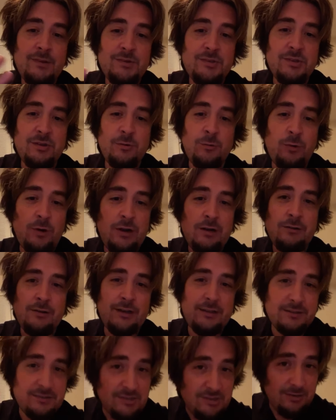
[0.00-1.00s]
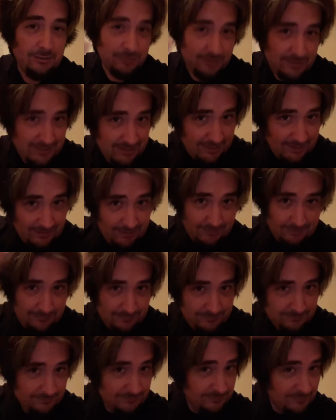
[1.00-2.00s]
So while I still can,
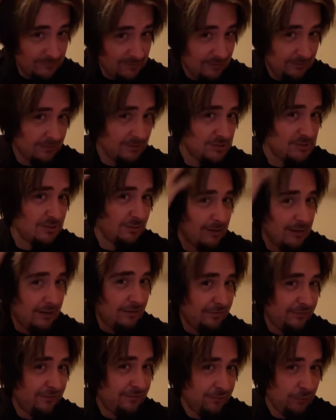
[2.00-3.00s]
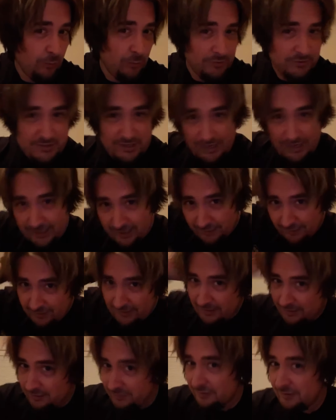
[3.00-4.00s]
and I still got a full entire
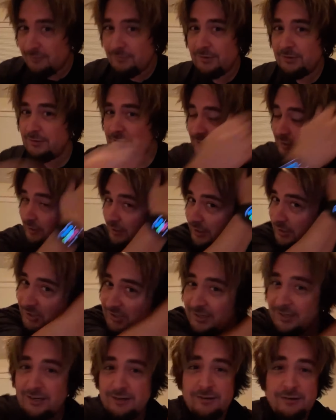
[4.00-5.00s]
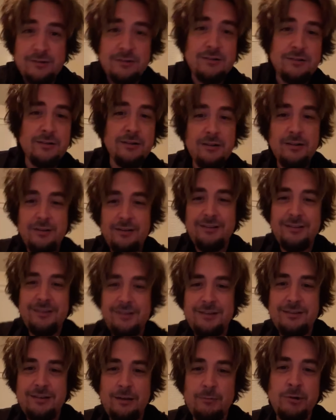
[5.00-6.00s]
head of crazy hair,
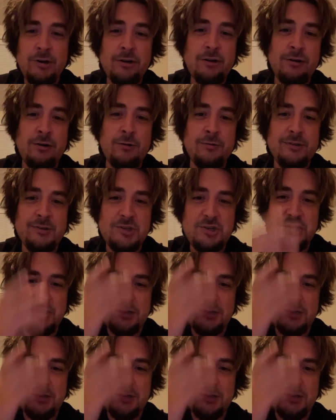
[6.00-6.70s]
I'm going to grow this